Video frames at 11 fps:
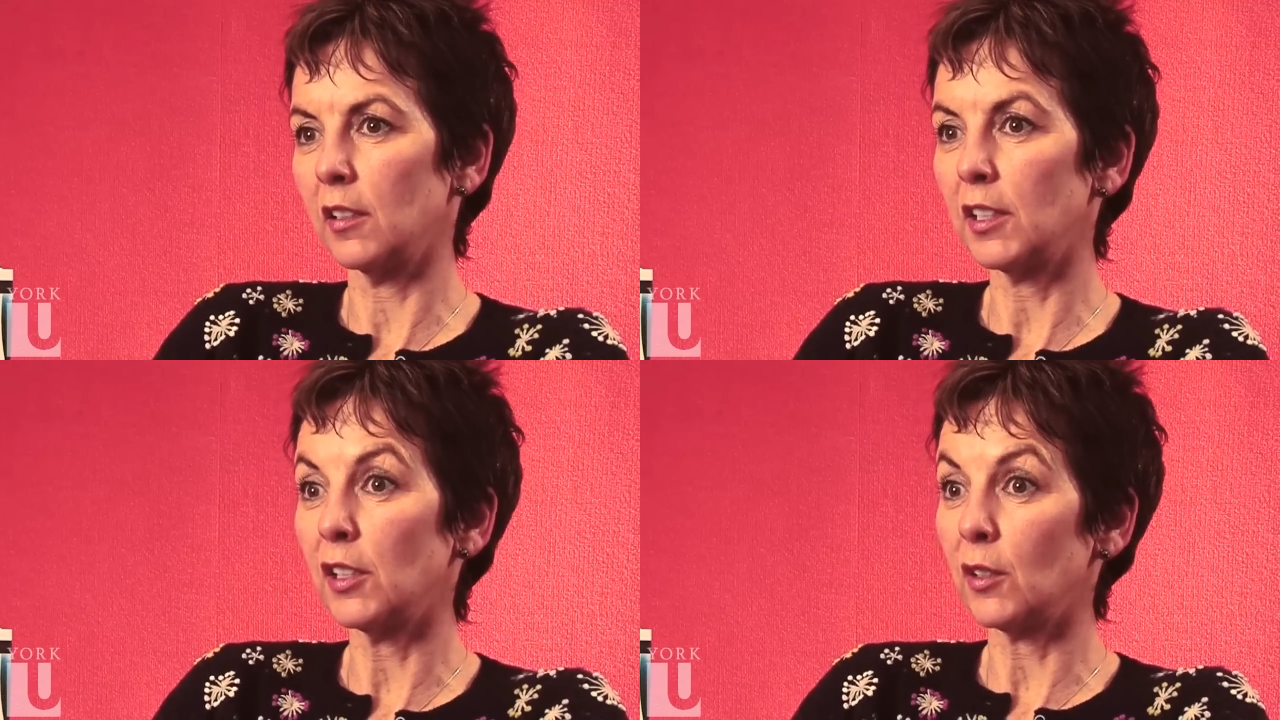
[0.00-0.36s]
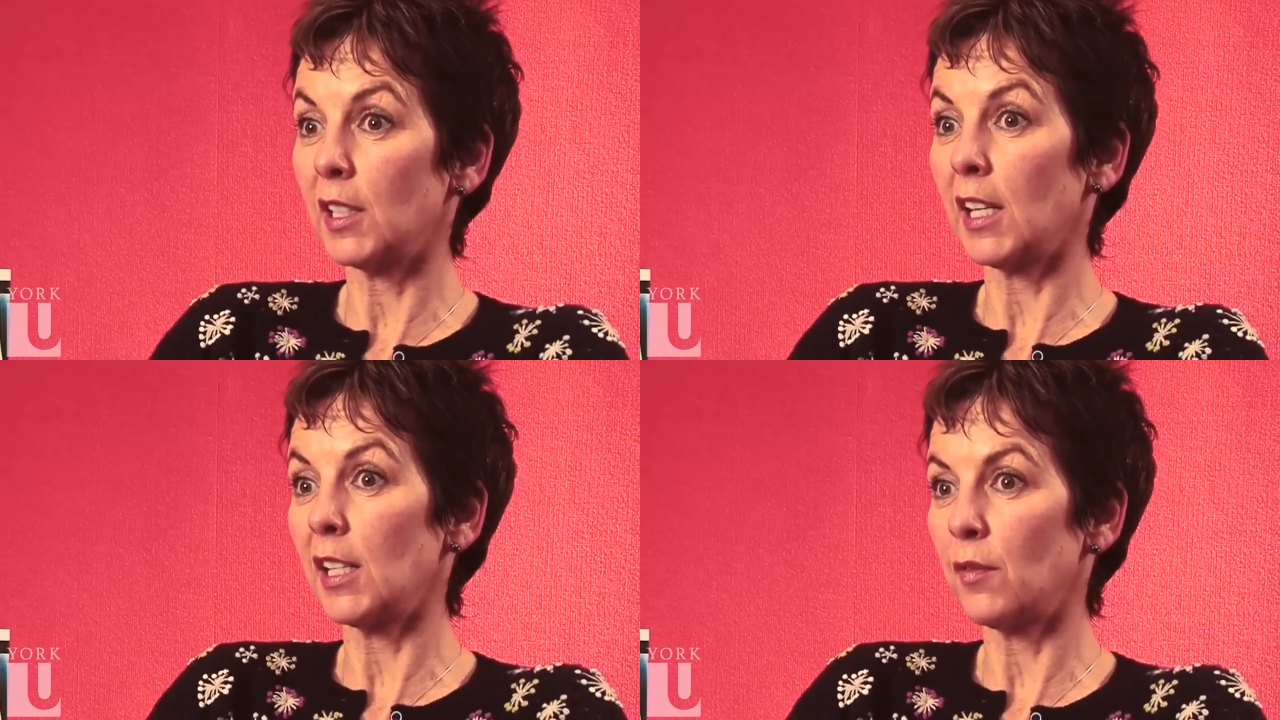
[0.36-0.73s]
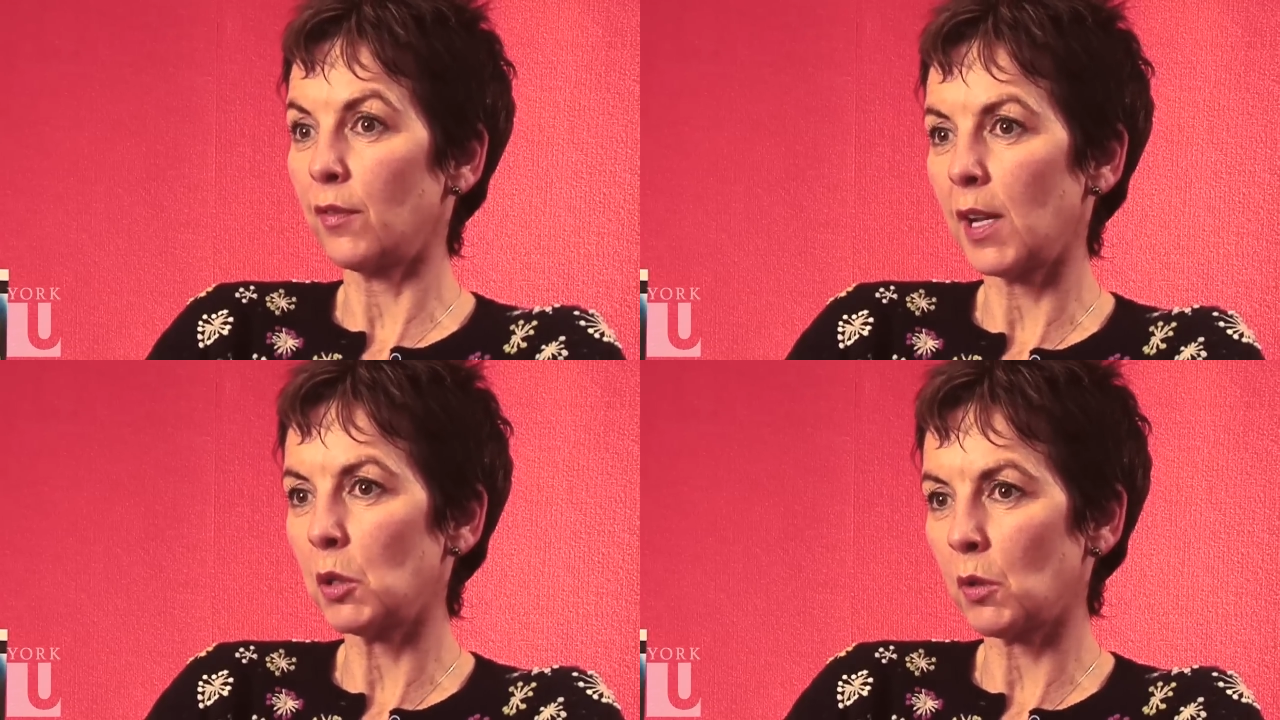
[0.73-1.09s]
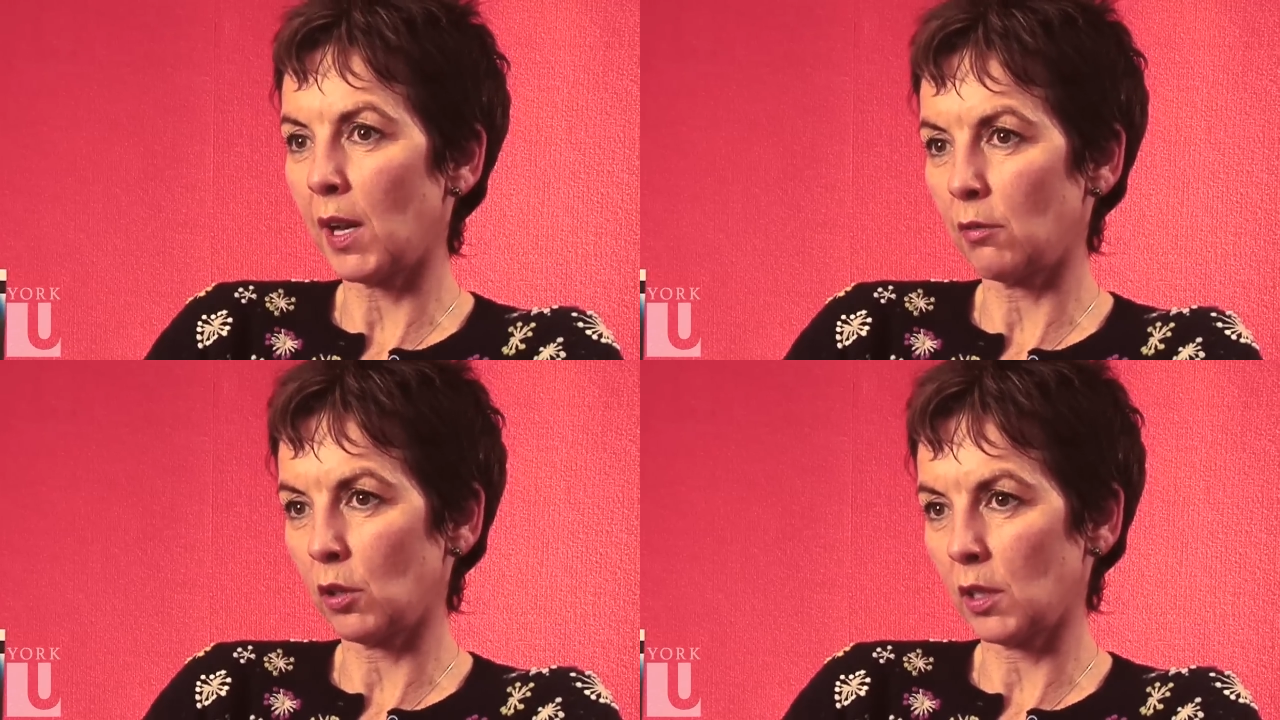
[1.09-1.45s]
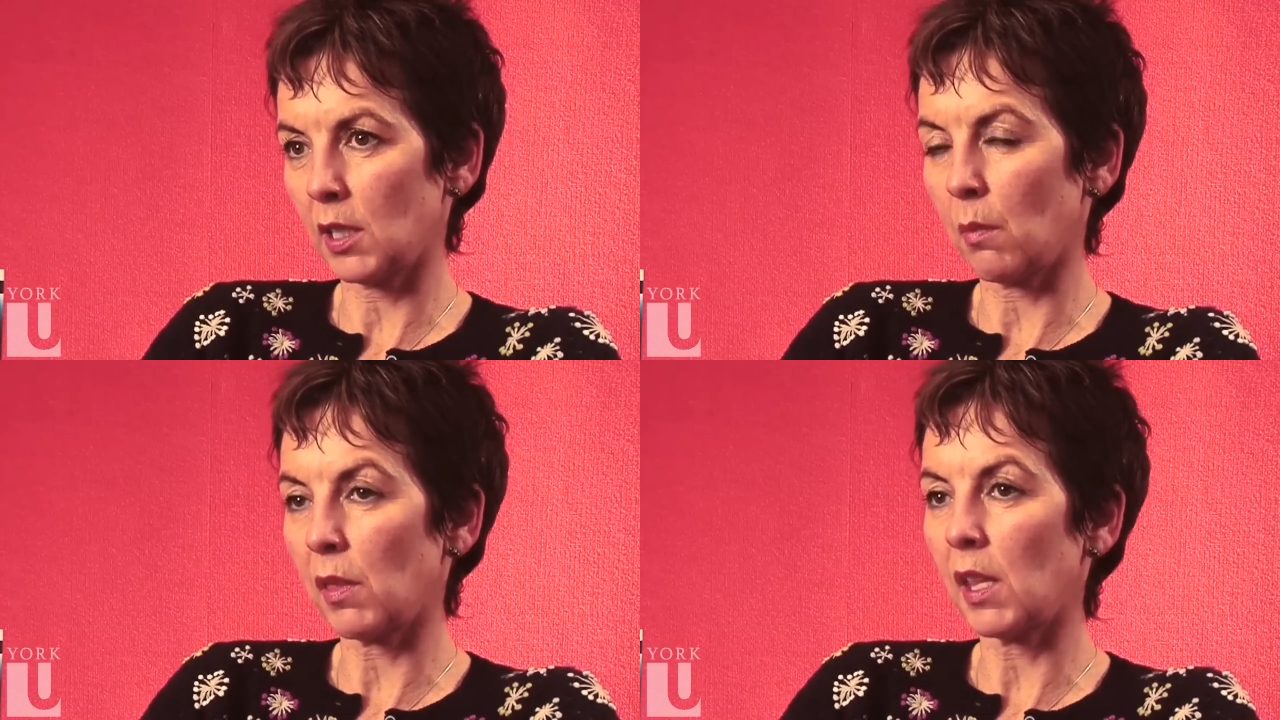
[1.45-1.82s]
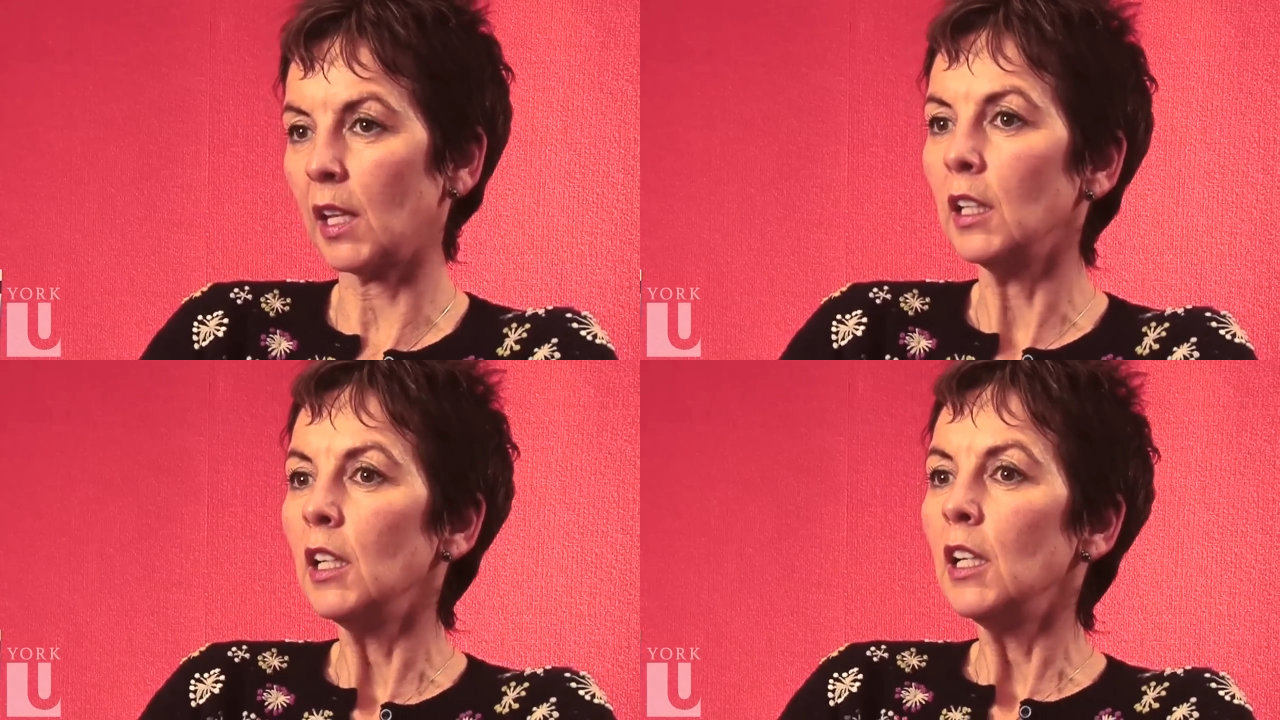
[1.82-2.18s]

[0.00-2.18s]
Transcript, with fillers: you know, you get your friends round or something.